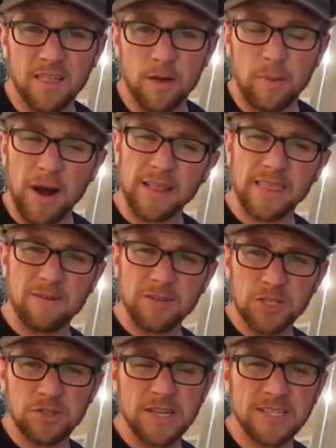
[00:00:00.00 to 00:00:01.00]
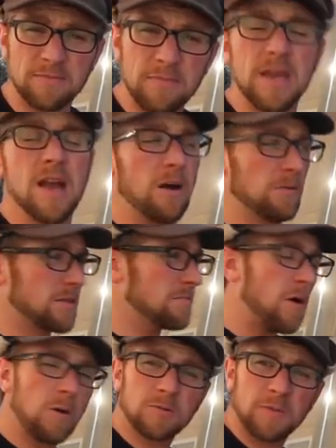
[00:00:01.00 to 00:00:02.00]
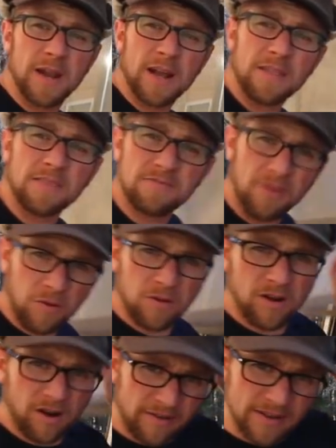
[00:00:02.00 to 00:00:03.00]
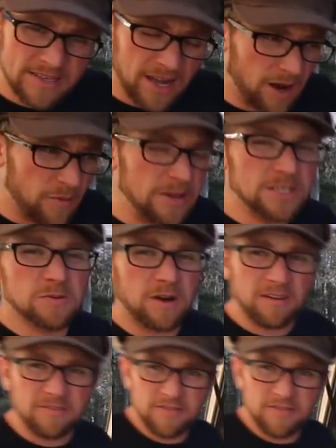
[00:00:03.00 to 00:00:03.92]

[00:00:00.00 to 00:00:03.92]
The part that was stressing me out the most when I got the phone call is I went to our